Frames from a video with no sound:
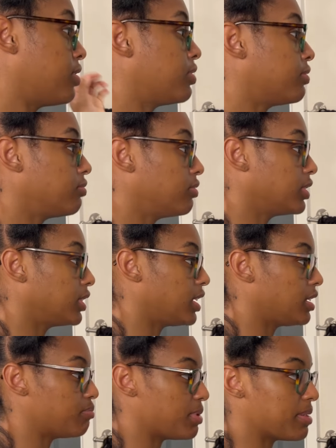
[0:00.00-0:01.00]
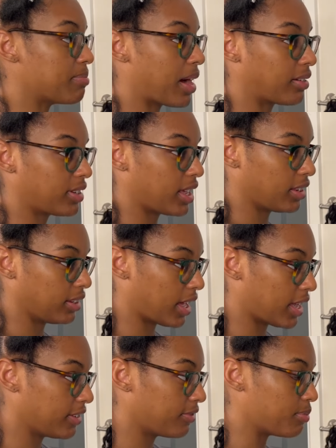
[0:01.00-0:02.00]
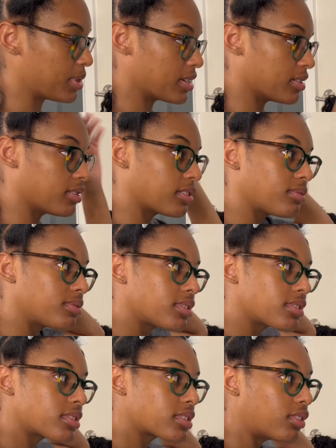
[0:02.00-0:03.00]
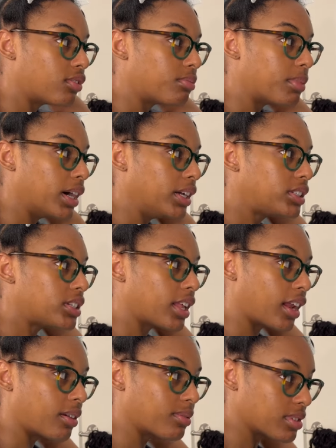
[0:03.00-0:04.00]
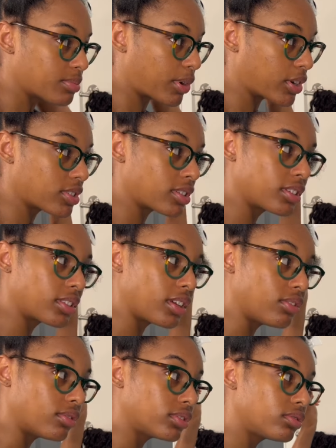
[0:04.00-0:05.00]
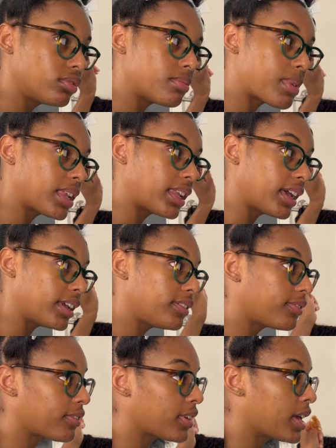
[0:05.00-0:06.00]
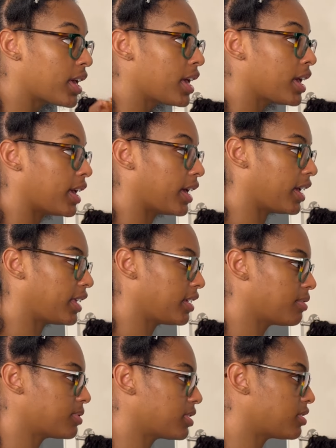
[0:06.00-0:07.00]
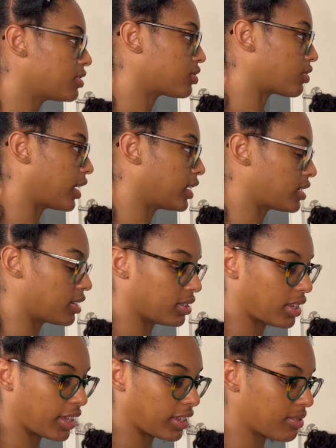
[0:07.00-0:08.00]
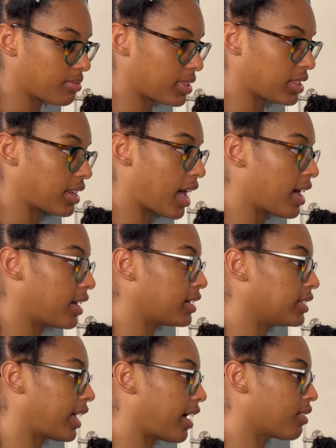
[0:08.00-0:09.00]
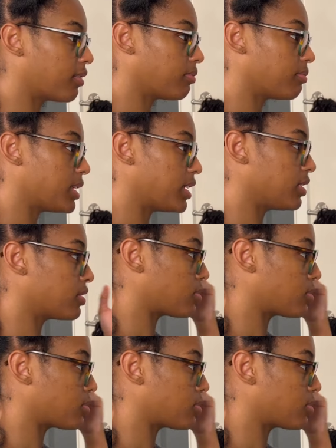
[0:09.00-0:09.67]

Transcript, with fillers: really be about that life because it was just so much that I was personally going through in my life. And it was a distraction. Like it was not allowing me